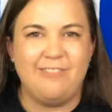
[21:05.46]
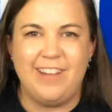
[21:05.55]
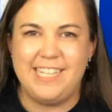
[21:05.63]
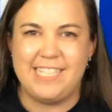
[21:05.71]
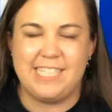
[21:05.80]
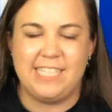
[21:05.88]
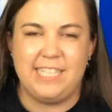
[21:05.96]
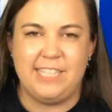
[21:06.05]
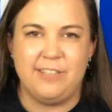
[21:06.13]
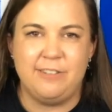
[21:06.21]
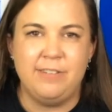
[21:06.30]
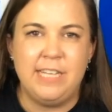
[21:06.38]
wait to see
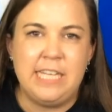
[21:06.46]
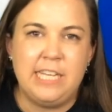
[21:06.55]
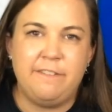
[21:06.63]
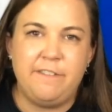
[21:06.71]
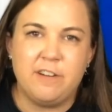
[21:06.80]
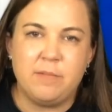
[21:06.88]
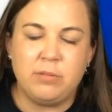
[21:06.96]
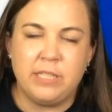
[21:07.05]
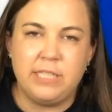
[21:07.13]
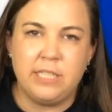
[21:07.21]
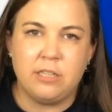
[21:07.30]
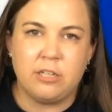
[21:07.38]
you. If you're a
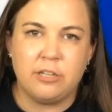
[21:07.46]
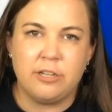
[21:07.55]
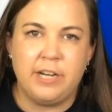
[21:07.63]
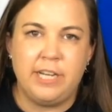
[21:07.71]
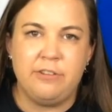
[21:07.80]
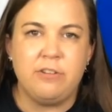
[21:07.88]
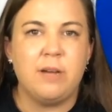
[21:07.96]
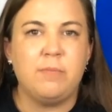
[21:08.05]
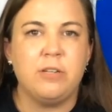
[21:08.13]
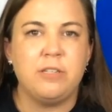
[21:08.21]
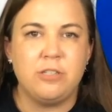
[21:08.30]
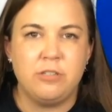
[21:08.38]
blended learner and you come
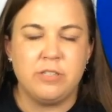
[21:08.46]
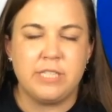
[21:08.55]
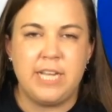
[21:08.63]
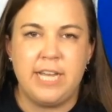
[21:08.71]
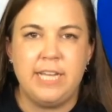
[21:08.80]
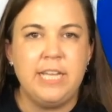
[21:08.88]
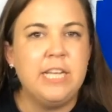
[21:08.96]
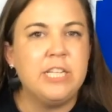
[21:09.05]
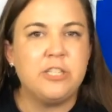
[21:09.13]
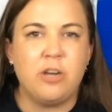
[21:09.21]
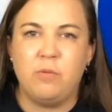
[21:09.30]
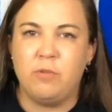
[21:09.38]
on Tuesday,
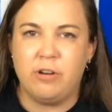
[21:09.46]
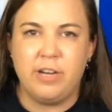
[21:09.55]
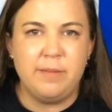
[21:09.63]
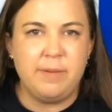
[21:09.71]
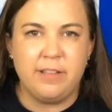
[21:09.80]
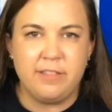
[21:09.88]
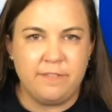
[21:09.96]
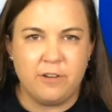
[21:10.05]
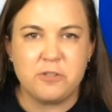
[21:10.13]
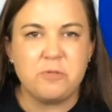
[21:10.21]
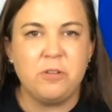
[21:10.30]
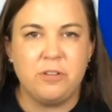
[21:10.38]
don't worry about the
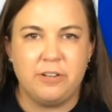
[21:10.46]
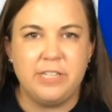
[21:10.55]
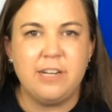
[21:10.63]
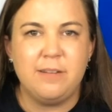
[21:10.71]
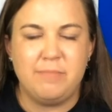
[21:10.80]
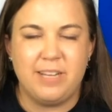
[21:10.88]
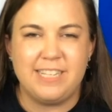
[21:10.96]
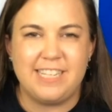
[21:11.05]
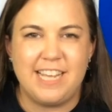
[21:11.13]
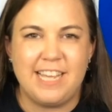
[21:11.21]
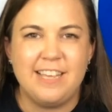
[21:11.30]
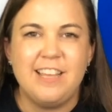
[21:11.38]
virtual learning on
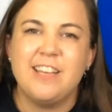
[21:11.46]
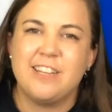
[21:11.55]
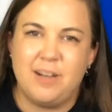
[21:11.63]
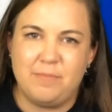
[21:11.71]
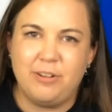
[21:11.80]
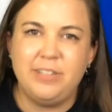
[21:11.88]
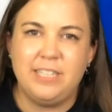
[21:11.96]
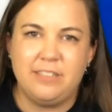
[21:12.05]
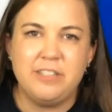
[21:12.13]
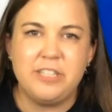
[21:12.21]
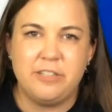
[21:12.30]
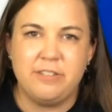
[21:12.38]
Monday. Come on in
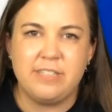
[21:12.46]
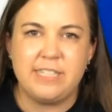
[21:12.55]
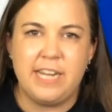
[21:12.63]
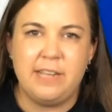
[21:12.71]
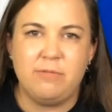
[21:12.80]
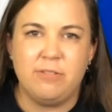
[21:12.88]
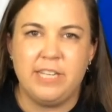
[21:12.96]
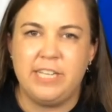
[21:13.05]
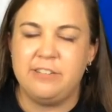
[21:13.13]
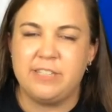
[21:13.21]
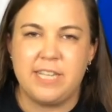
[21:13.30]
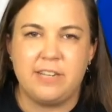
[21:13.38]
on Tuesday. We'll
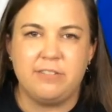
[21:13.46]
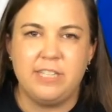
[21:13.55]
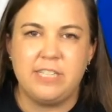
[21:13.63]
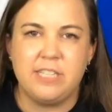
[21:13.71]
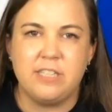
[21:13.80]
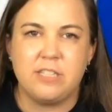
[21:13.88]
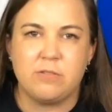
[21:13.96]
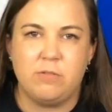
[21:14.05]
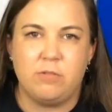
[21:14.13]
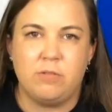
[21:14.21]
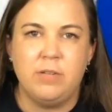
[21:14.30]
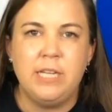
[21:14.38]
get you settled into the
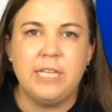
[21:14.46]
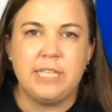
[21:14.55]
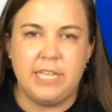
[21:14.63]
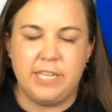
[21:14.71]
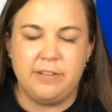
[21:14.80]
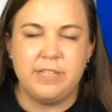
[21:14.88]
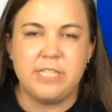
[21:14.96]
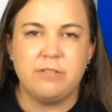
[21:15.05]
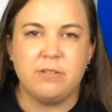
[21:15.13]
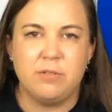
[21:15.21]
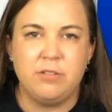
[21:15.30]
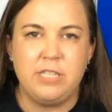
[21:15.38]
school, get you
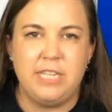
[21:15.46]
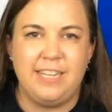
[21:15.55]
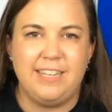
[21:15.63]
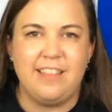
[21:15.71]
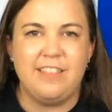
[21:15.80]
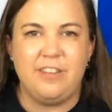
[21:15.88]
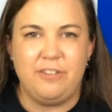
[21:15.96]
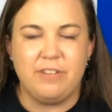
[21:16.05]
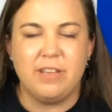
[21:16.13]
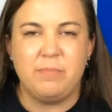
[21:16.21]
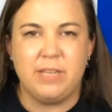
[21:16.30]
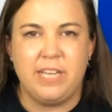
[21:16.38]
into a routine, and then you
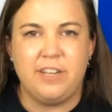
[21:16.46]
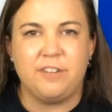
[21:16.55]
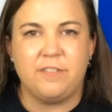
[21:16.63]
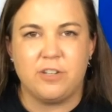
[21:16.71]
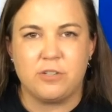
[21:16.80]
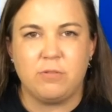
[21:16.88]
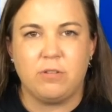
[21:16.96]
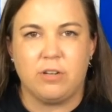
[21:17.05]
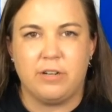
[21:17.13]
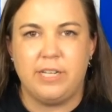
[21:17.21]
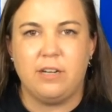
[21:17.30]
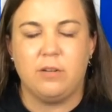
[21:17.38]
can begin your virtual
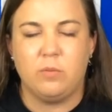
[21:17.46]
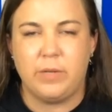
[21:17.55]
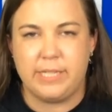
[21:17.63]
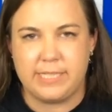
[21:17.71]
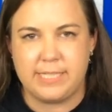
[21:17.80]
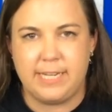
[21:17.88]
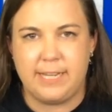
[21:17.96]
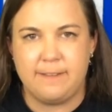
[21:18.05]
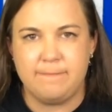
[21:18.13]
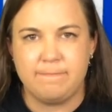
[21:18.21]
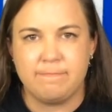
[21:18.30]
learning on Wednesday.